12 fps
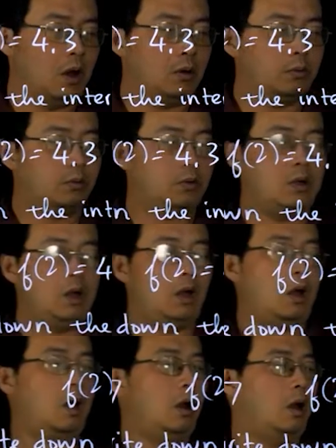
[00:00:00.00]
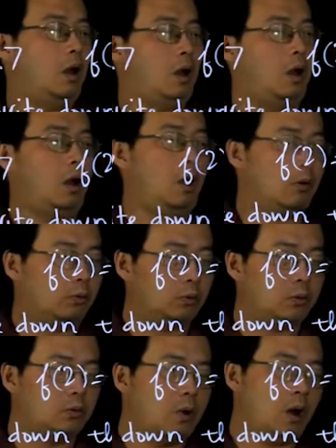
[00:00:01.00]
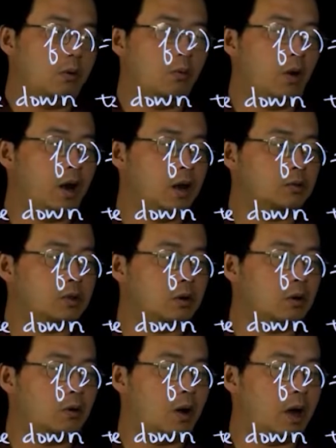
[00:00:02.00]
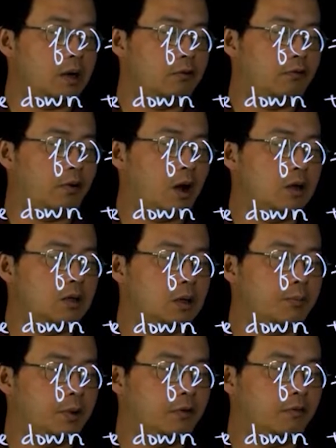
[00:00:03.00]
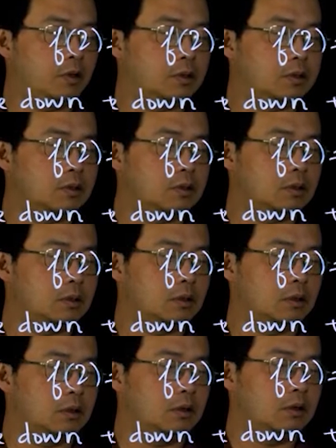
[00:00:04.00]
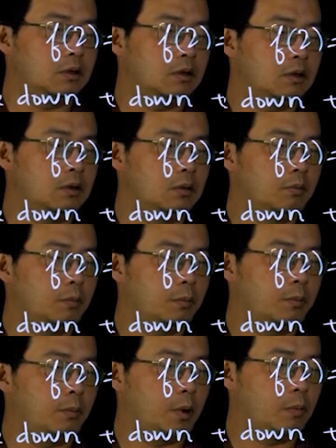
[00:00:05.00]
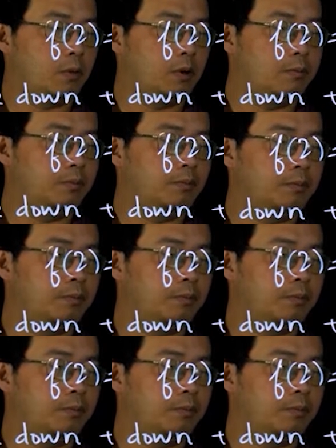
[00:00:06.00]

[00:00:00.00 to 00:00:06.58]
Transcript: L3, L2, L1, L0 are defined in the previous uh, problem.